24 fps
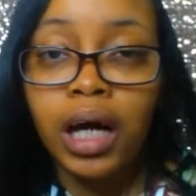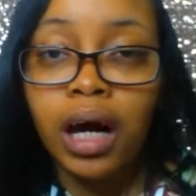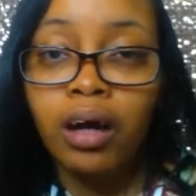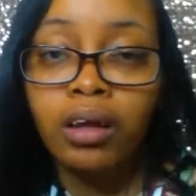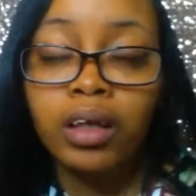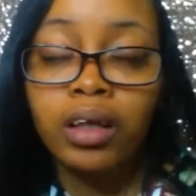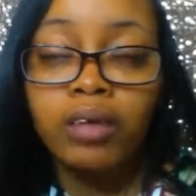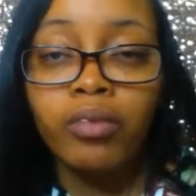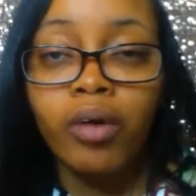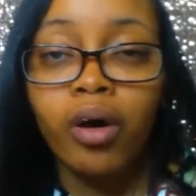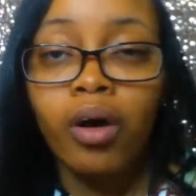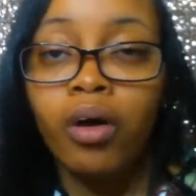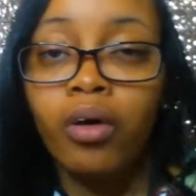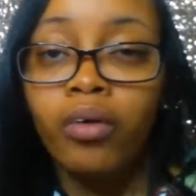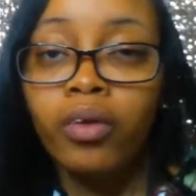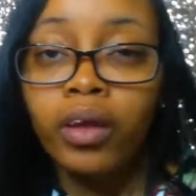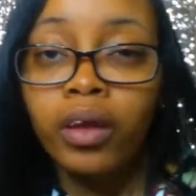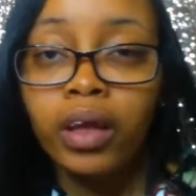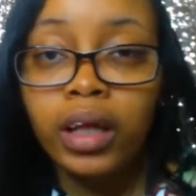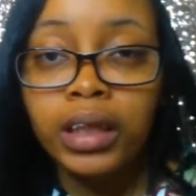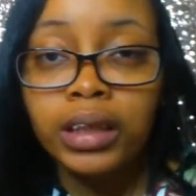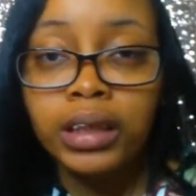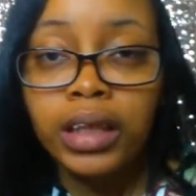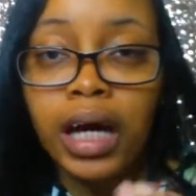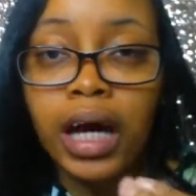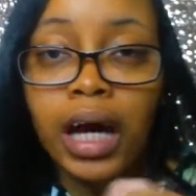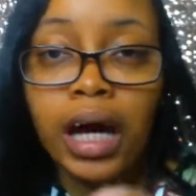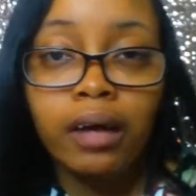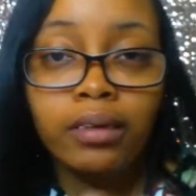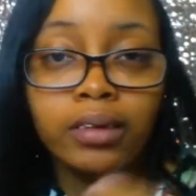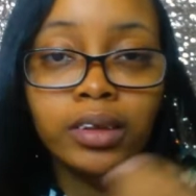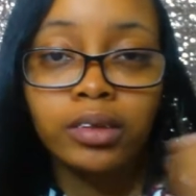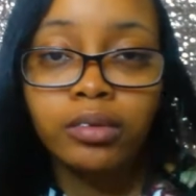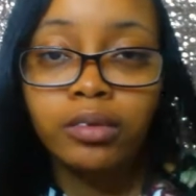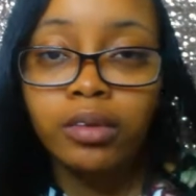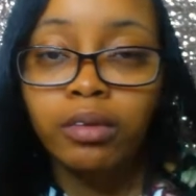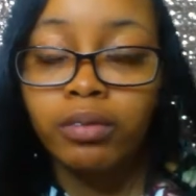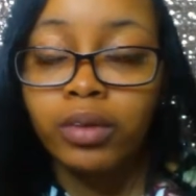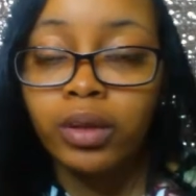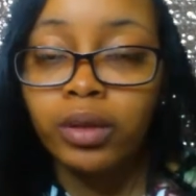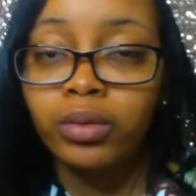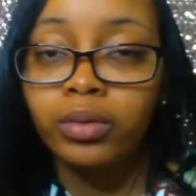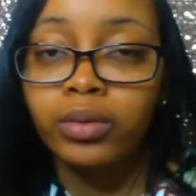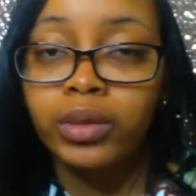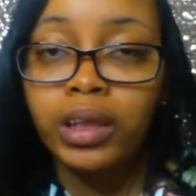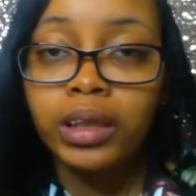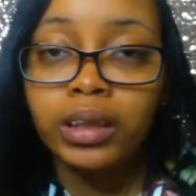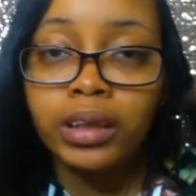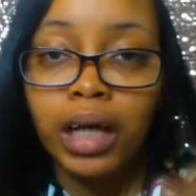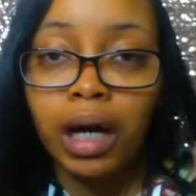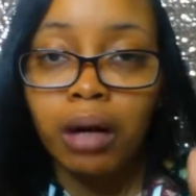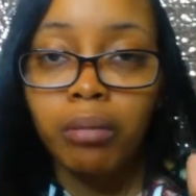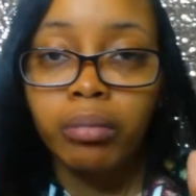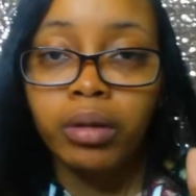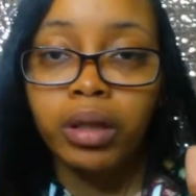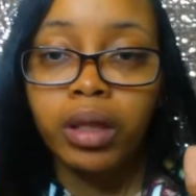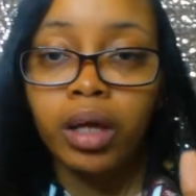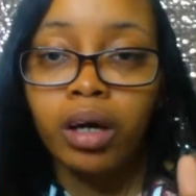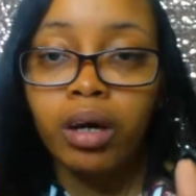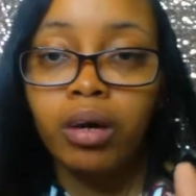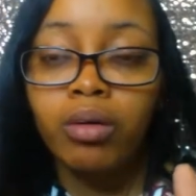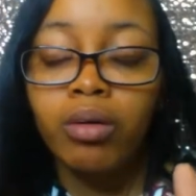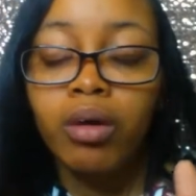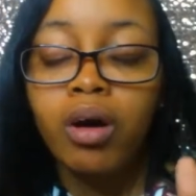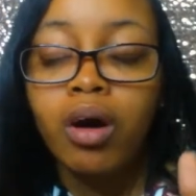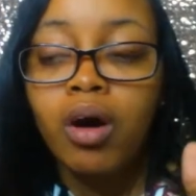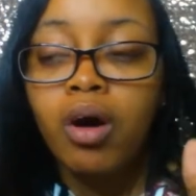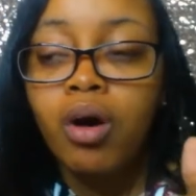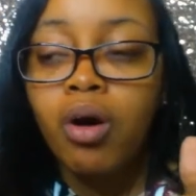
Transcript: I'll leave all the links I have to reviews down below.